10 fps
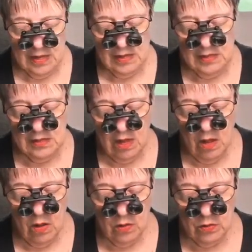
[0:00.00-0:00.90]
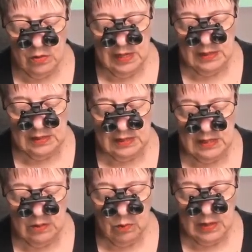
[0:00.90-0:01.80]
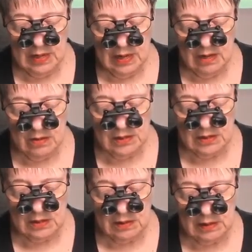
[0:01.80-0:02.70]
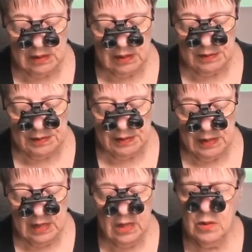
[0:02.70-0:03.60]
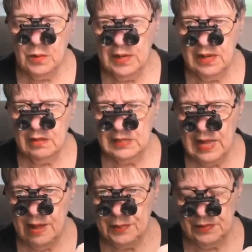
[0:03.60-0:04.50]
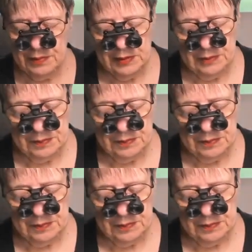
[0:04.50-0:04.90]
So let's see what else. What else happened?